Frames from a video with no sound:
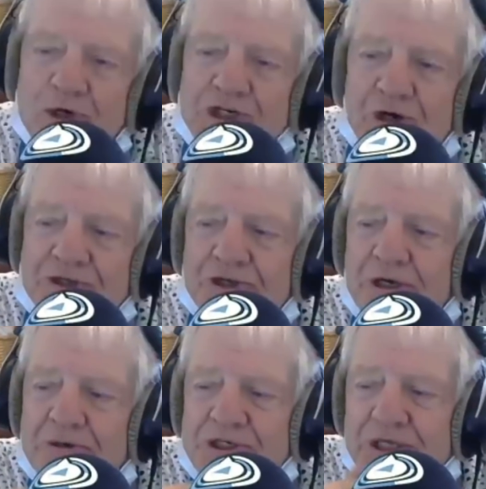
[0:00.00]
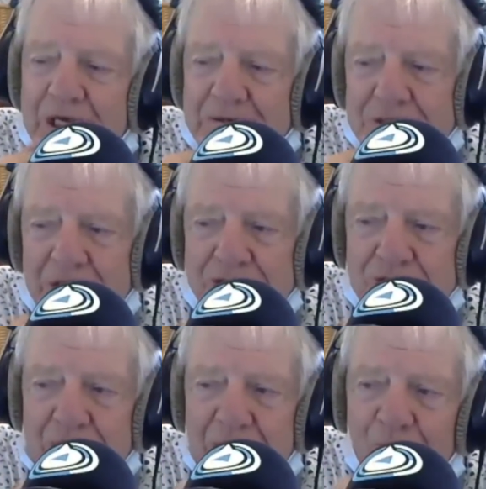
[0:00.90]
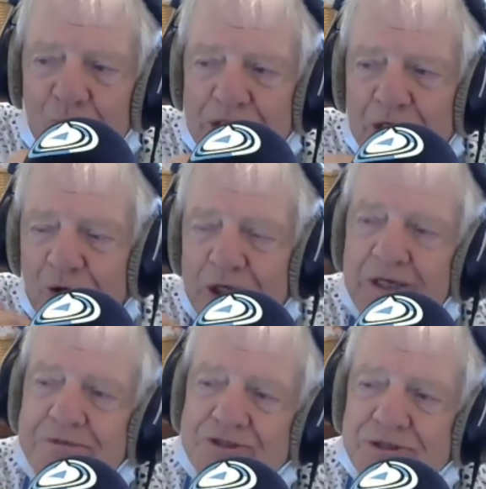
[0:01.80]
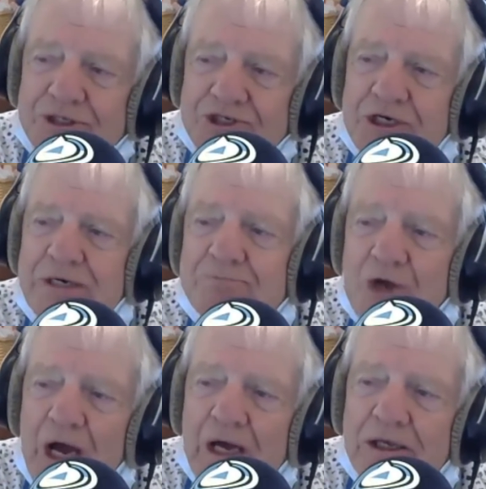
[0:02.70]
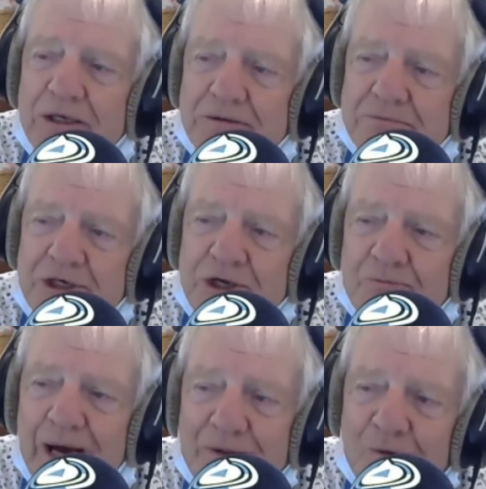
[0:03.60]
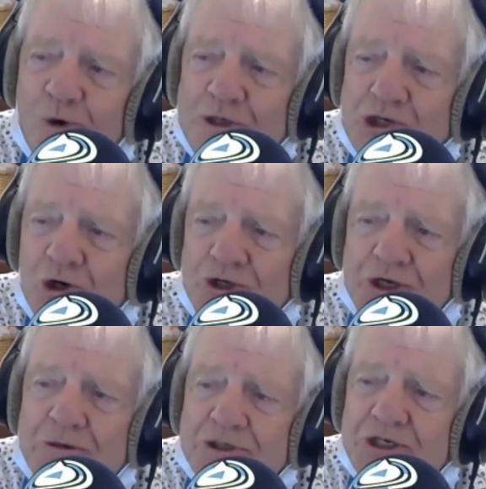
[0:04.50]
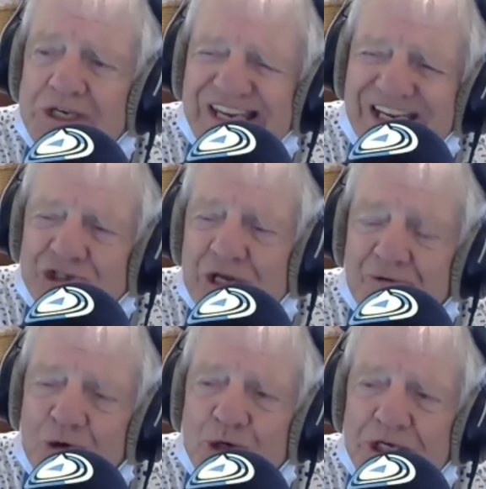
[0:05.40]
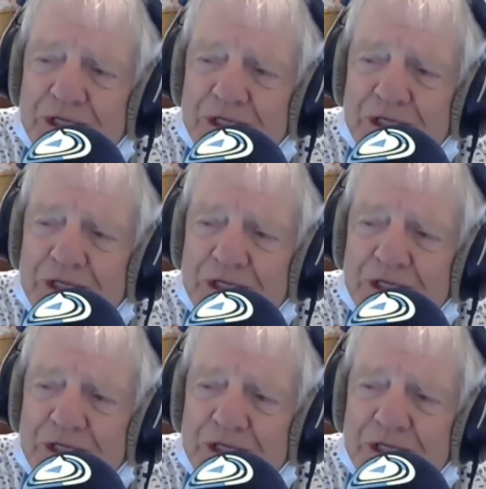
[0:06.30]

is continuity then in uh, when you're looking at the team? Uh, you, are the man that wants continuity each and every week. I'm